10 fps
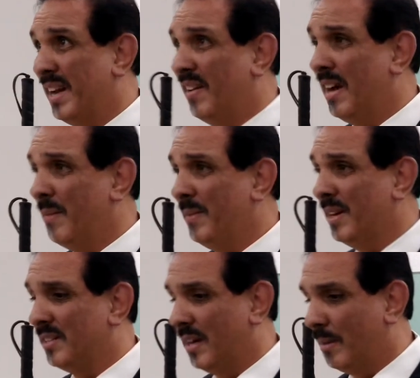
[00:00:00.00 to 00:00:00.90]
I'm going to
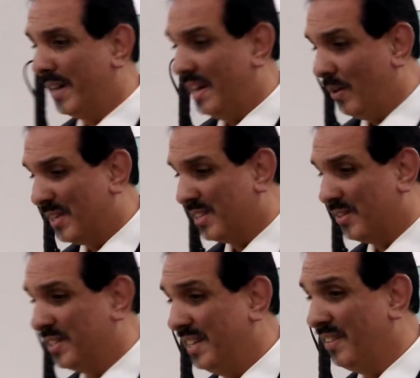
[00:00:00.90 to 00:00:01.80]
talk about iOS 13.